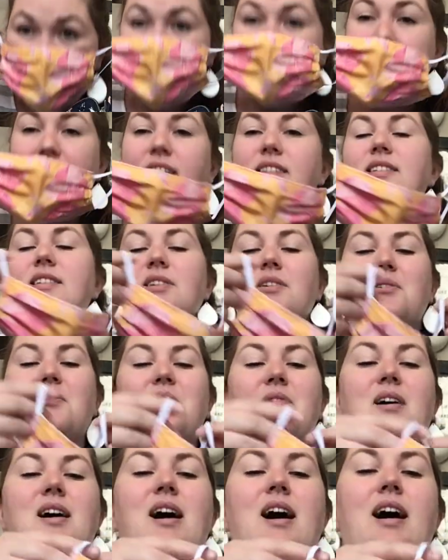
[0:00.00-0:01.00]
and
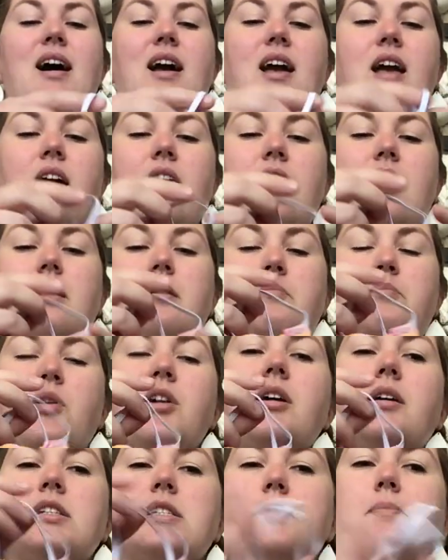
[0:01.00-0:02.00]
so I bring
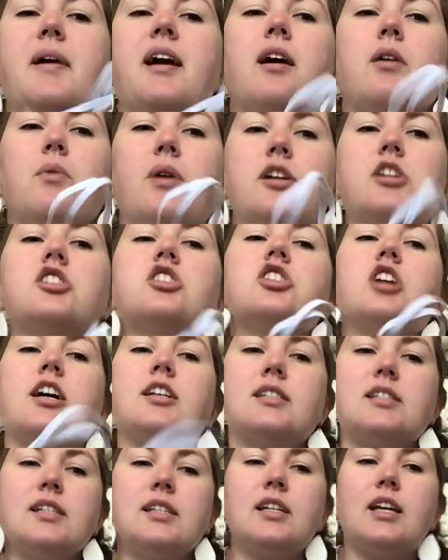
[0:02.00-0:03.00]
a spare one
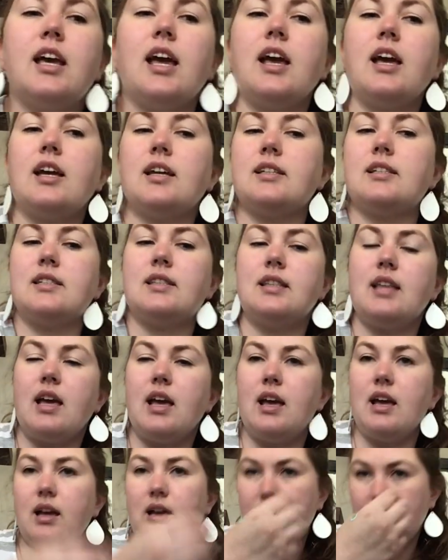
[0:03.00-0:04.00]
just in case
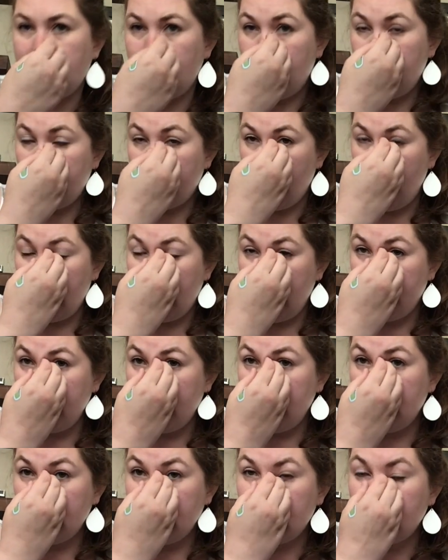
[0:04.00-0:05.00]
they break on me
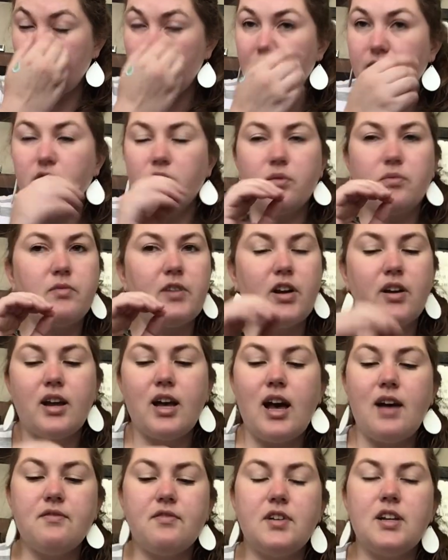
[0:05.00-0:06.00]
in the store. If you're very
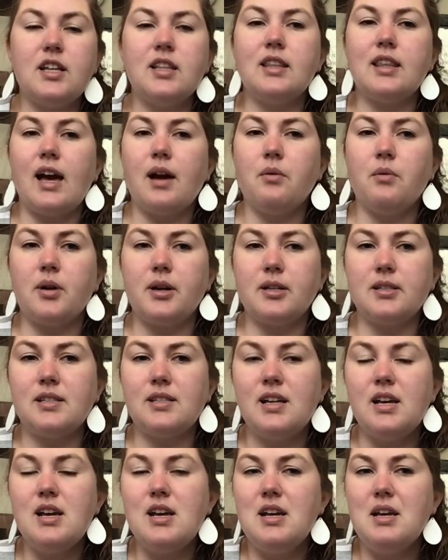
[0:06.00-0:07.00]
confident that works,
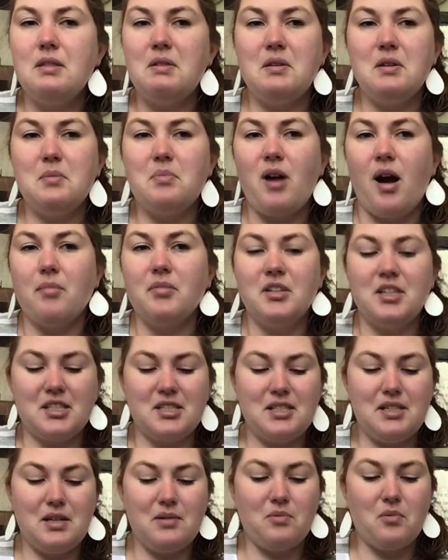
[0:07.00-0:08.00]
then you probably
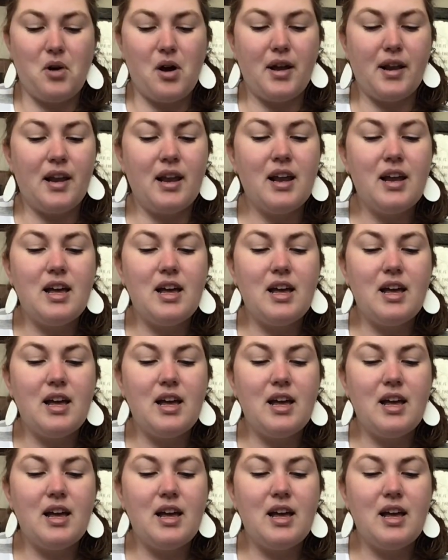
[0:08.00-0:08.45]
just need one.